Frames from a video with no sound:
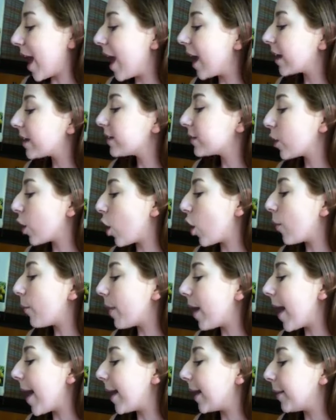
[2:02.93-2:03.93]

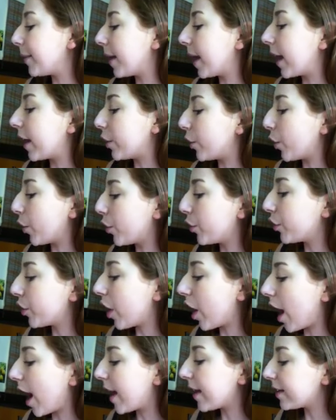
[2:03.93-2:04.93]
XCOM Enemy Unknown.
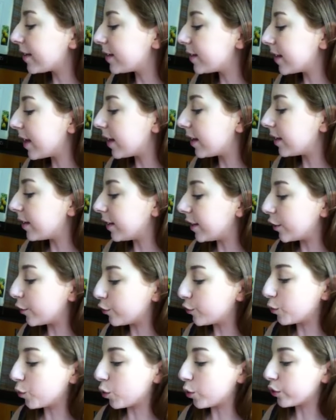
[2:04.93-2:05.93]
I said
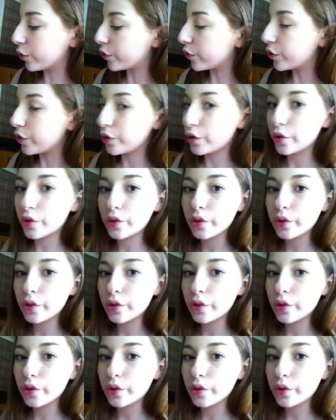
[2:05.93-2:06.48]
Guild Wars.